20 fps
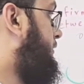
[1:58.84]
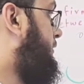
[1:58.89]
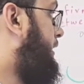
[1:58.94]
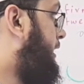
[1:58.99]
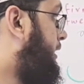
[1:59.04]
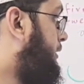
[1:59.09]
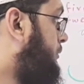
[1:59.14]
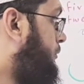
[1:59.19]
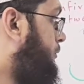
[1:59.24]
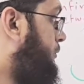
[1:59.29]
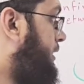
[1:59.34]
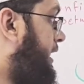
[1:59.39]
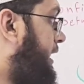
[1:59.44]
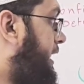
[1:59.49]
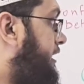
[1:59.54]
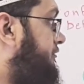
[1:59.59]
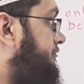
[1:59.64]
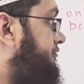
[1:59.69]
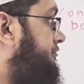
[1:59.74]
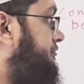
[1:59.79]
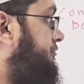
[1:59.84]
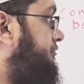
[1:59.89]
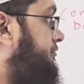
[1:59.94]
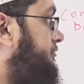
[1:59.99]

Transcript: Then we have